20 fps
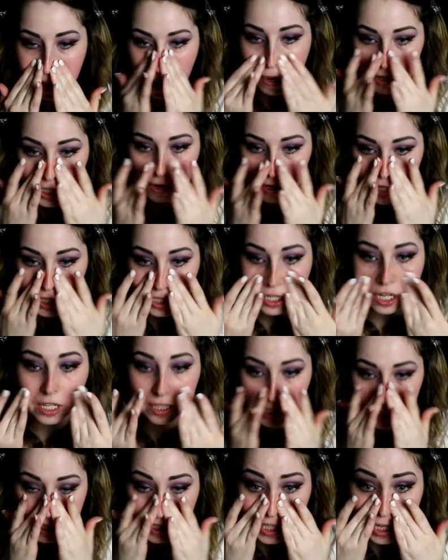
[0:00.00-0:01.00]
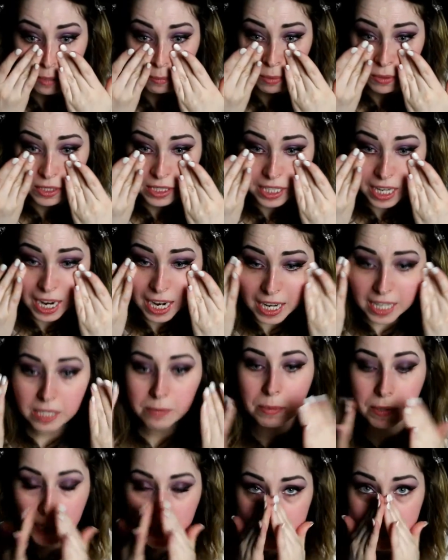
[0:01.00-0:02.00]
Now I just got the sample size
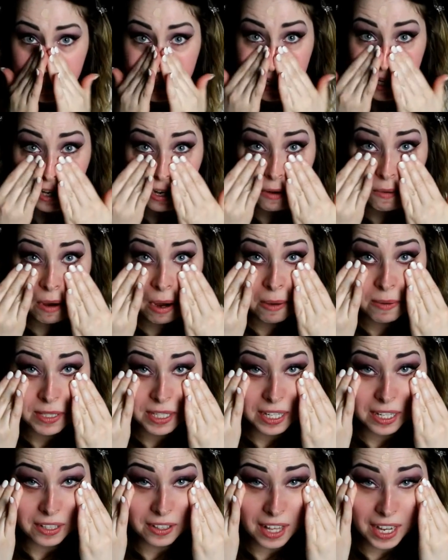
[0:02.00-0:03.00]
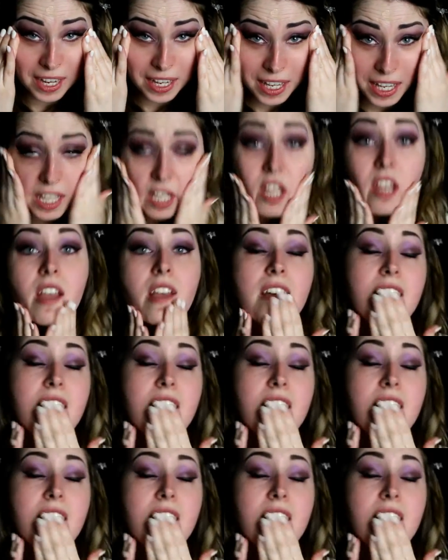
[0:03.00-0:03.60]
because I didn't know how I was going to like it.